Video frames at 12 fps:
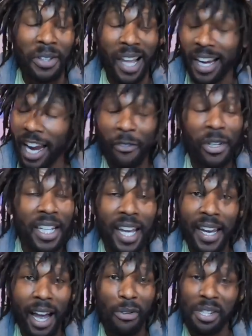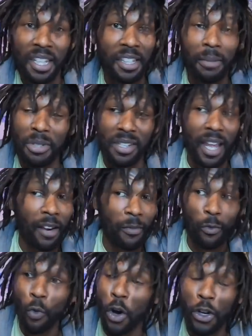Like every day I was setting up just like
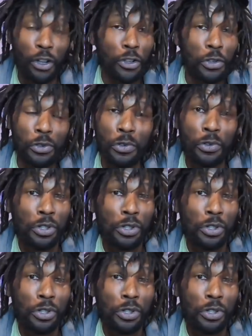one or two